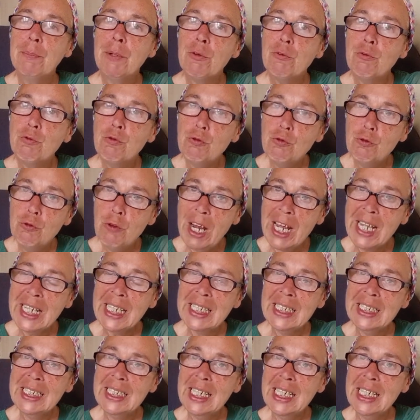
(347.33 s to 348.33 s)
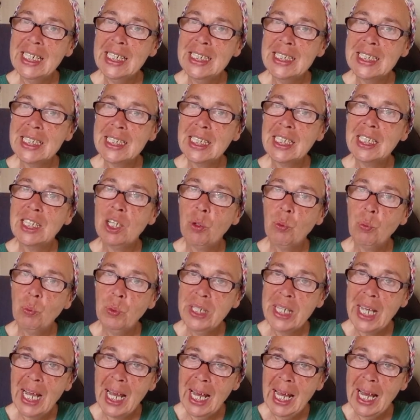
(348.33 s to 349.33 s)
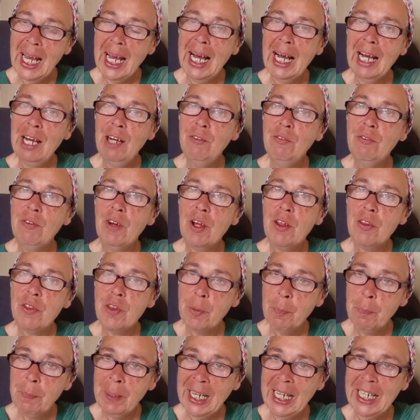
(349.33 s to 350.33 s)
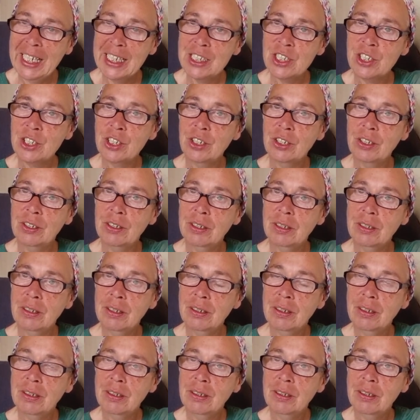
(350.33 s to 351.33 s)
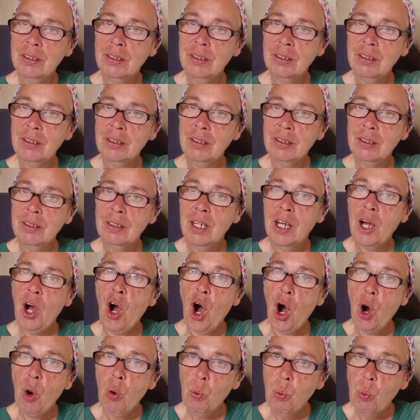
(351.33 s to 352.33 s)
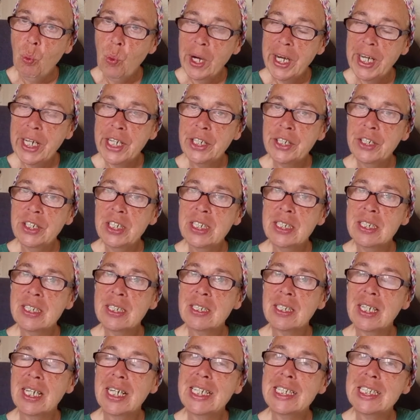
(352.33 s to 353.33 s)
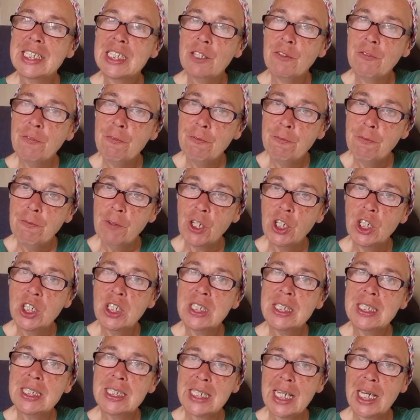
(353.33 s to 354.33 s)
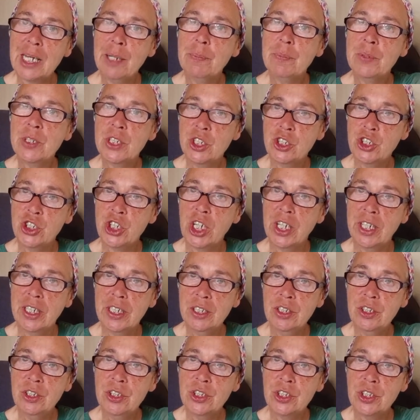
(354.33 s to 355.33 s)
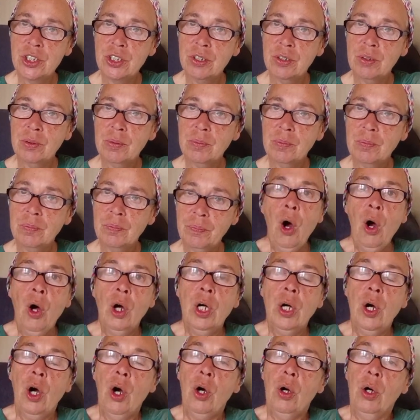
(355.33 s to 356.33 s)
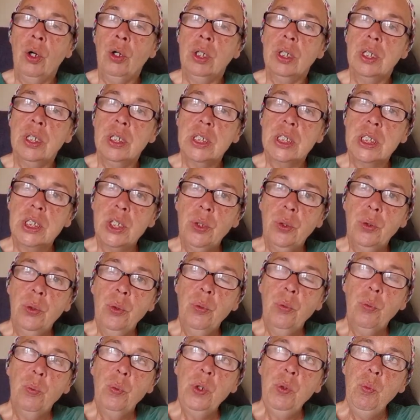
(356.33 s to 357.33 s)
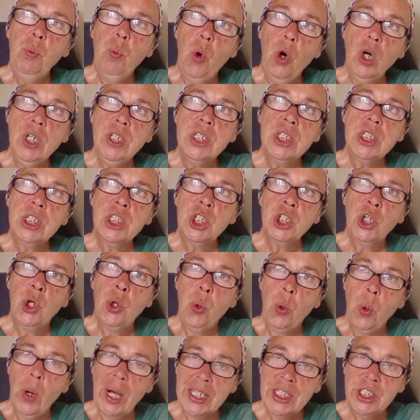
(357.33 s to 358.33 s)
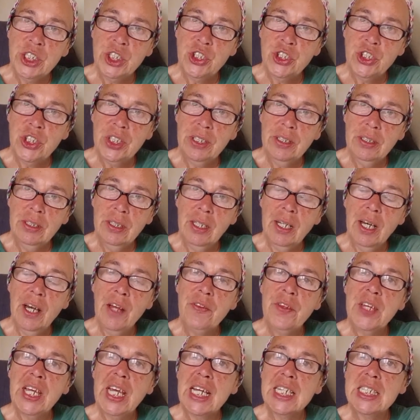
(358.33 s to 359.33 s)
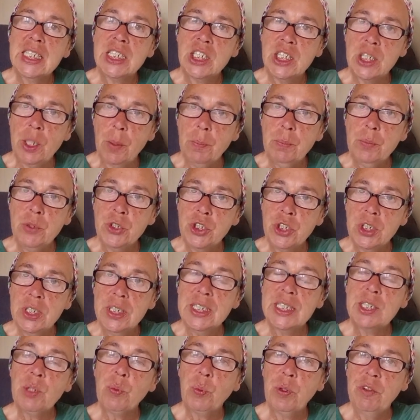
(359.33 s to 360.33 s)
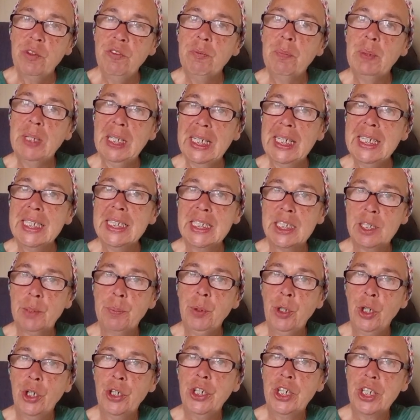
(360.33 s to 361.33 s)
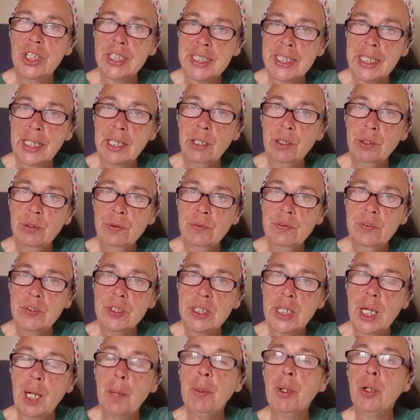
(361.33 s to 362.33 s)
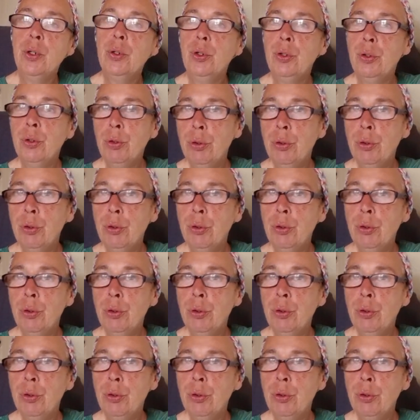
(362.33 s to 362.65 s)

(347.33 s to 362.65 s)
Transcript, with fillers: But recognizing that we have the pattern awareness is the first step to change. So we want to question the assumptions that we've placed upon ourselves about